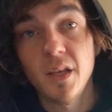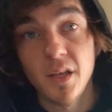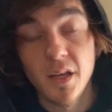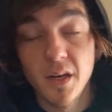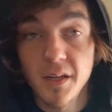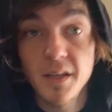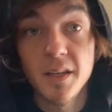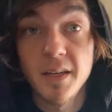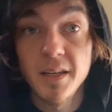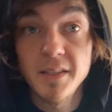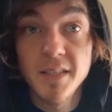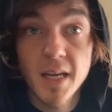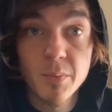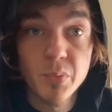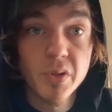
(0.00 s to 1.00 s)
An
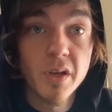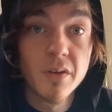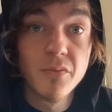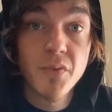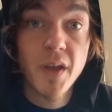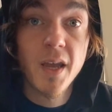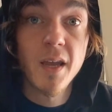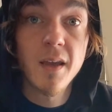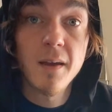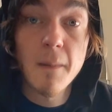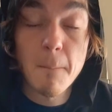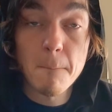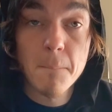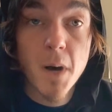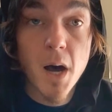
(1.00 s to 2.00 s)
example of a
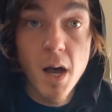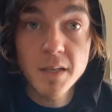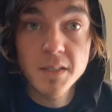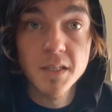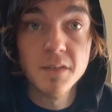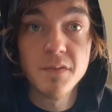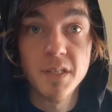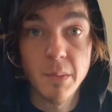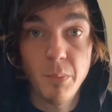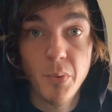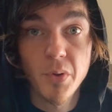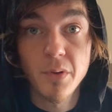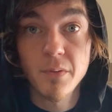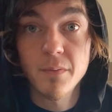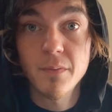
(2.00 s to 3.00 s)
positive
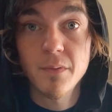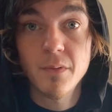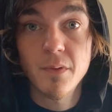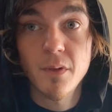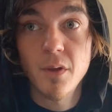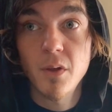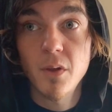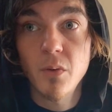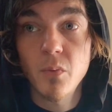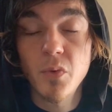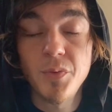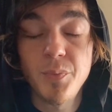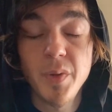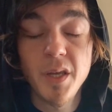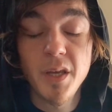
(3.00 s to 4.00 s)
symbol
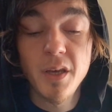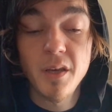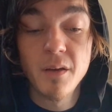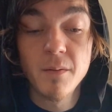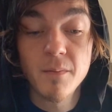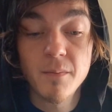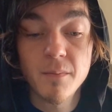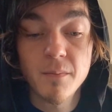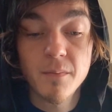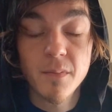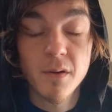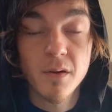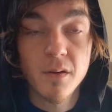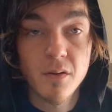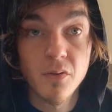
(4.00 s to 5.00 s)
would be,
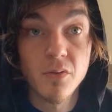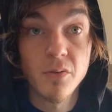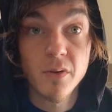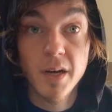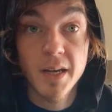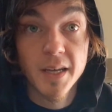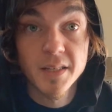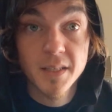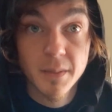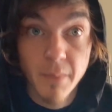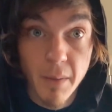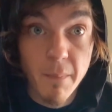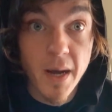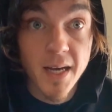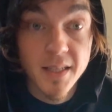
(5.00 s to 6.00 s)
I guess, in my
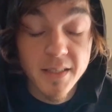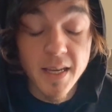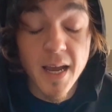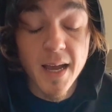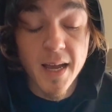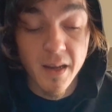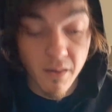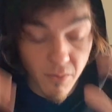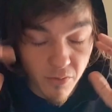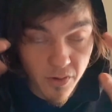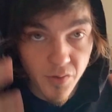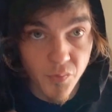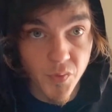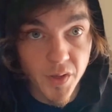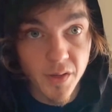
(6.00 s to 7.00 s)
mind's eye or
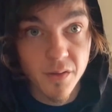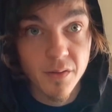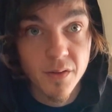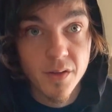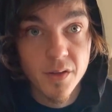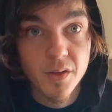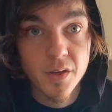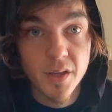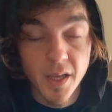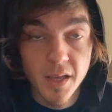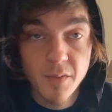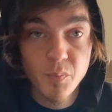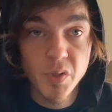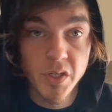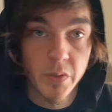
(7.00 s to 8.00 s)
in the
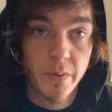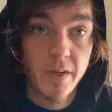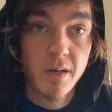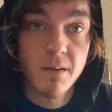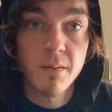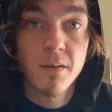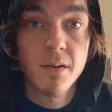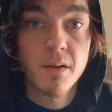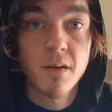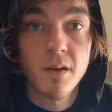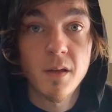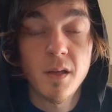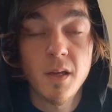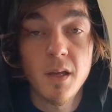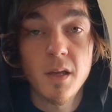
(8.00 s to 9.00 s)
in-between.
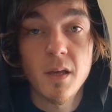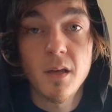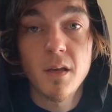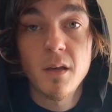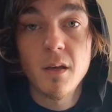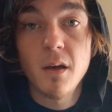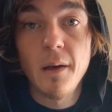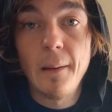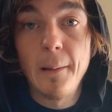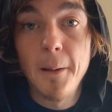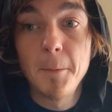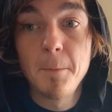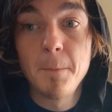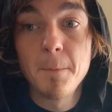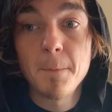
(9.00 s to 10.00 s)

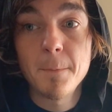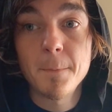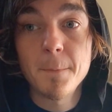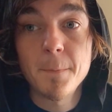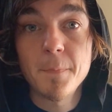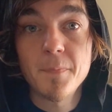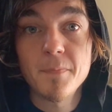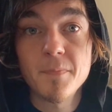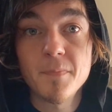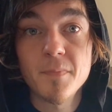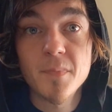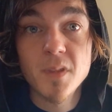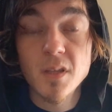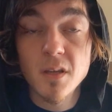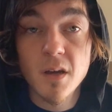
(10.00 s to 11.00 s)

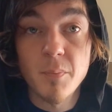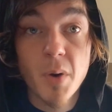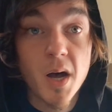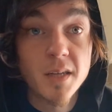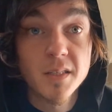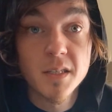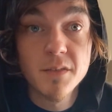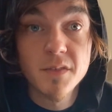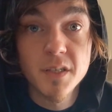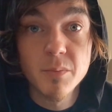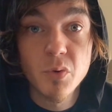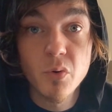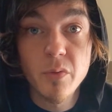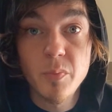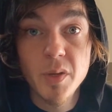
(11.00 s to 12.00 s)
A positive
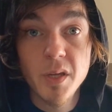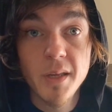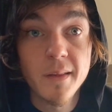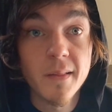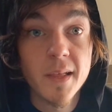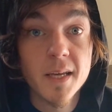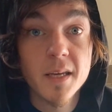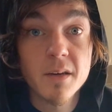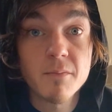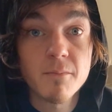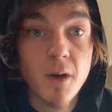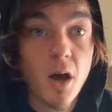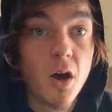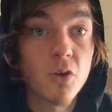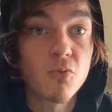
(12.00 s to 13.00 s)
symbol would be like
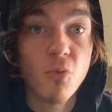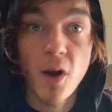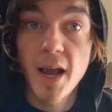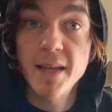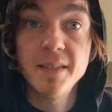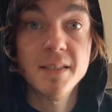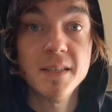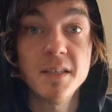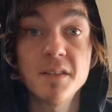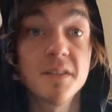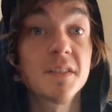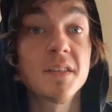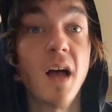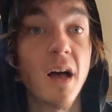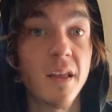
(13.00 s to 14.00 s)
a rising
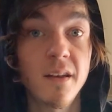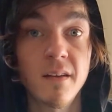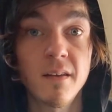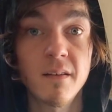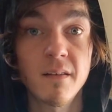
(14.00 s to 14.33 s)
sun,